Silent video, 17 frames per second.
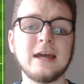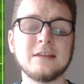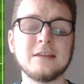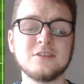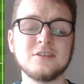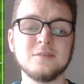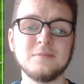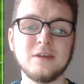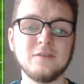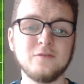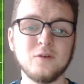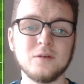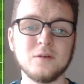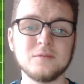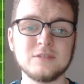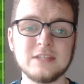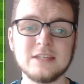and I
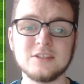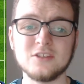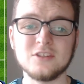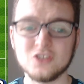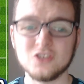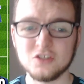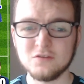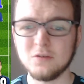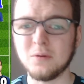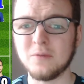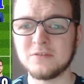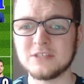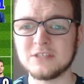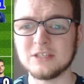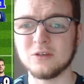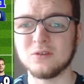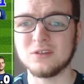thought it was decent. Giroud
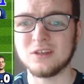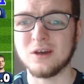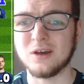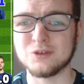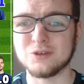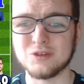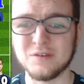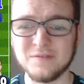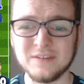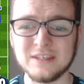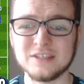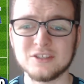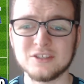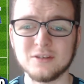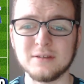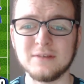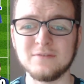obviously got the goal, so I think
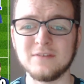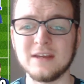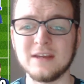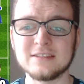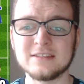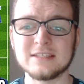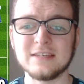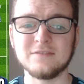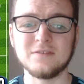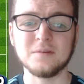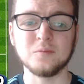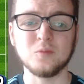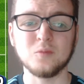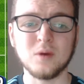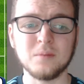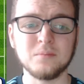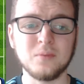it's only fair to give
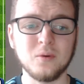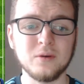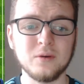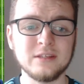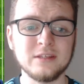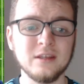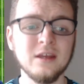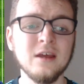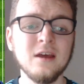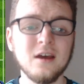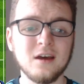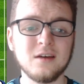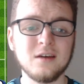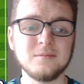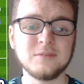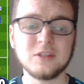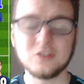him 1 point.
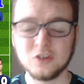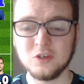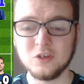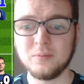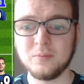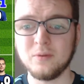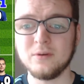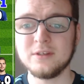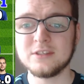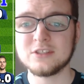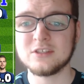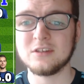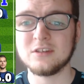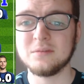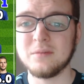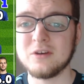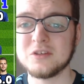The 2 points,
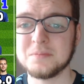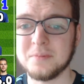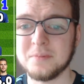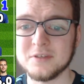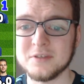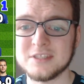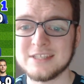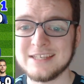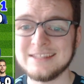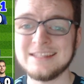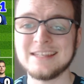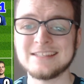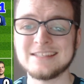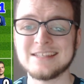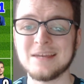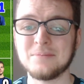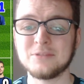so the most points in
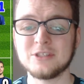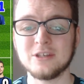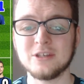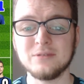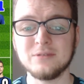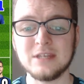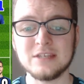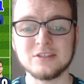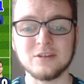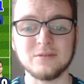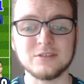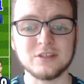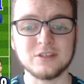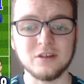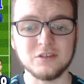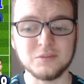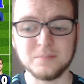this episode, is going
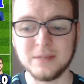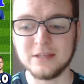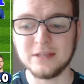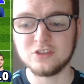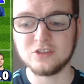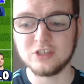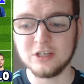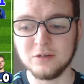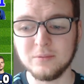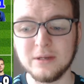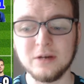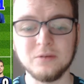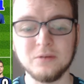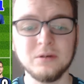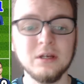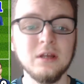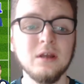to go to Ben
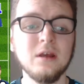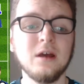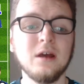Chilwell.